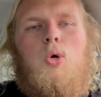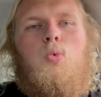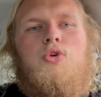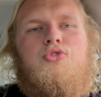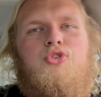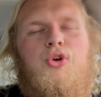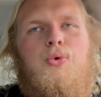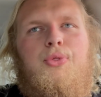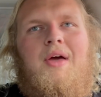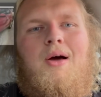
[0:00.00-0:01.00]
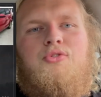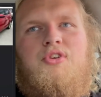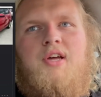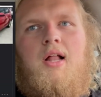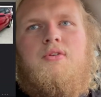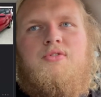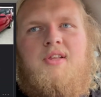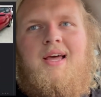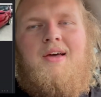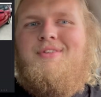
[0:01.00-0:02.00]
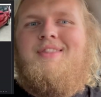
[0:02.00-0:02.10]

was $2,000 less